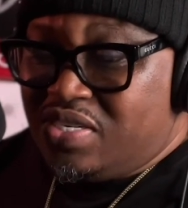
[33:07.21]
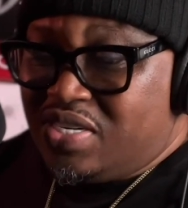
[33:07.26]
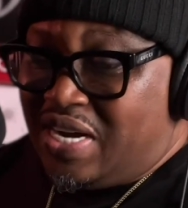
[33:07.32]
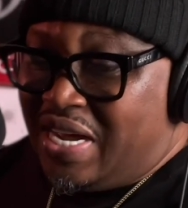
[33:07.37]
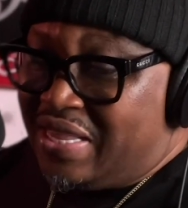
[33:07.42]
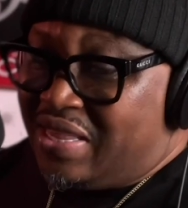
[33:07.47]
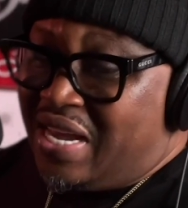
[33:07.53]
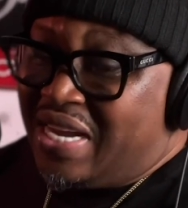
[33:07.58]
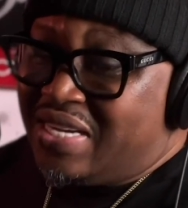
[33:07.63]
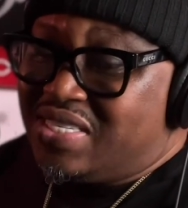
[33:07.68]
And
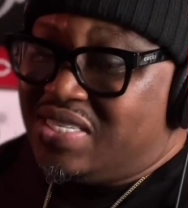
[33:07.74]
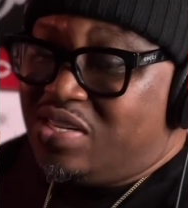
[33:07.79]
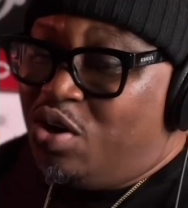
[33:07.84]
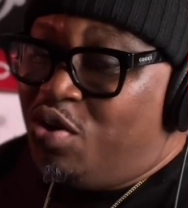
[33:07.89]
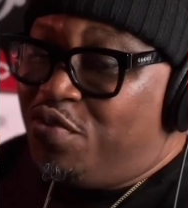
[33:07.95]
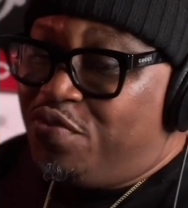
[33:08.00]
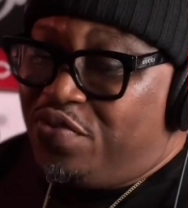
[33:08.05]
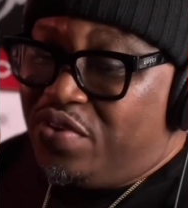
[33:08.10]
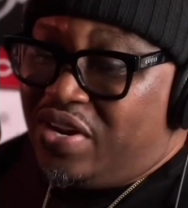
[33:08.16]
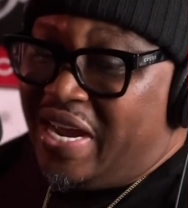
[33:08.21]
I
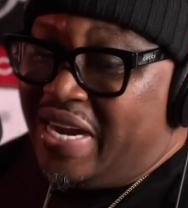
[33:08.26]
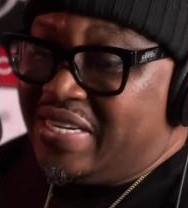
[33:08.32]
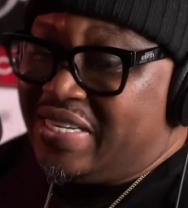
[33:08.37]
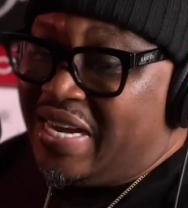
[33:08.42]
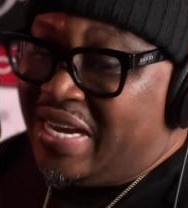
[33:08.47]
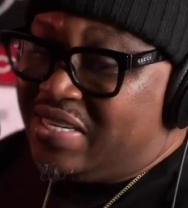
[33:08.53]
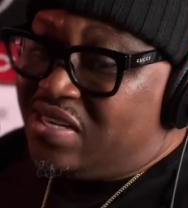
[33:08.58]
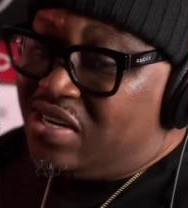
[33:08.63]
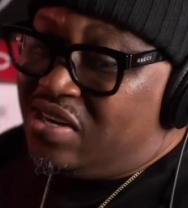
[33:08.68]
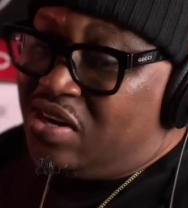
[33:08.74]
still feel like
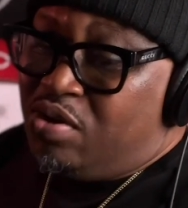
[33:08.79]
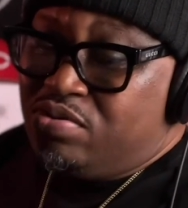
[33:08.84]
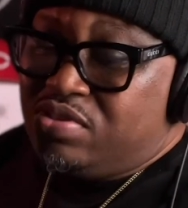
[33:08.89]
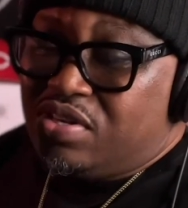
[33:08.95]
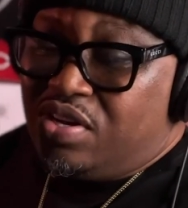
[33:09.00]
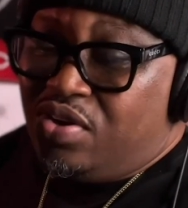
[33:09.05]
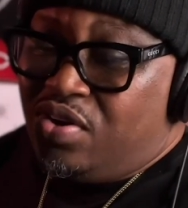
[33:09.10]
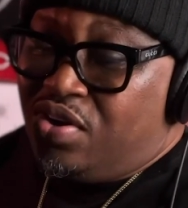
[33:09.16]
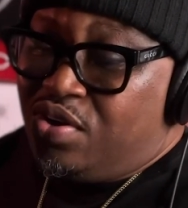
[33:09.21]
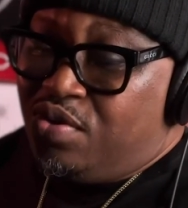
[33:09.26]
that goes a
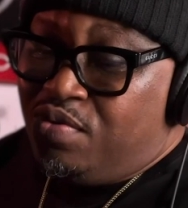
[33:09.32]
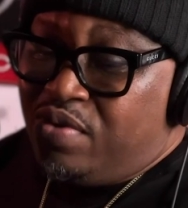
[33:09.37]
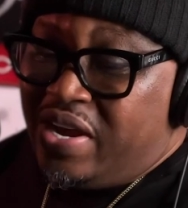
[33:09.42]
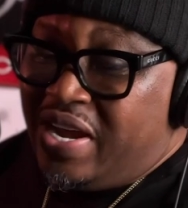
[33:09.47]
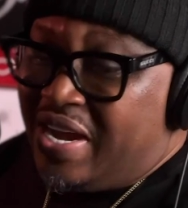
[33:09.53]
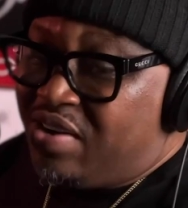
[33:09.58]
longer way.